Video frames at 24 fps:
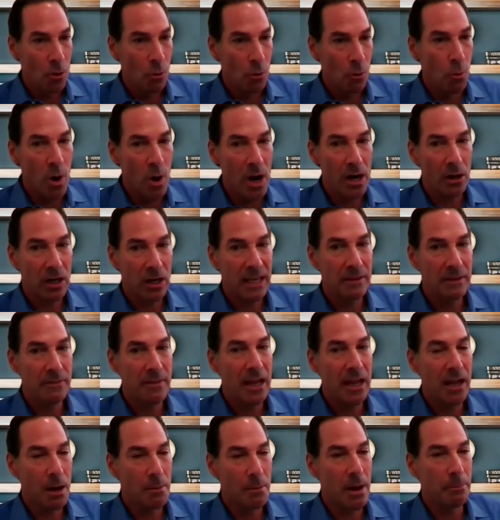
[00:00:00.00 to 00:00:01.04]
Where can
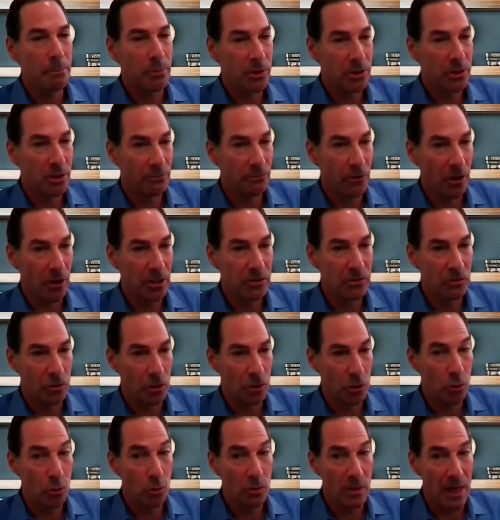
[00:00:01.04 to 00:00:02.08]
they come up with the funds
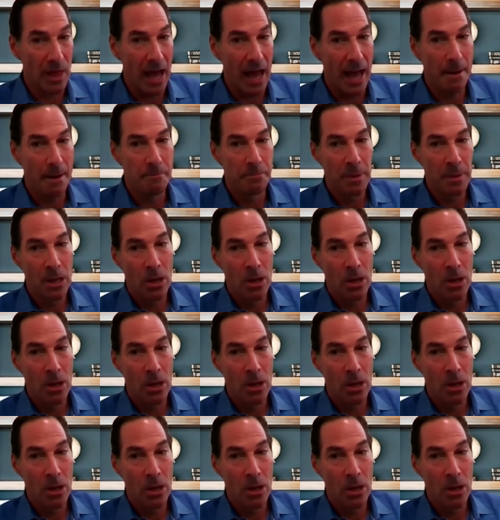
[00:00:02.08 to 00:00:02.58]
to do that?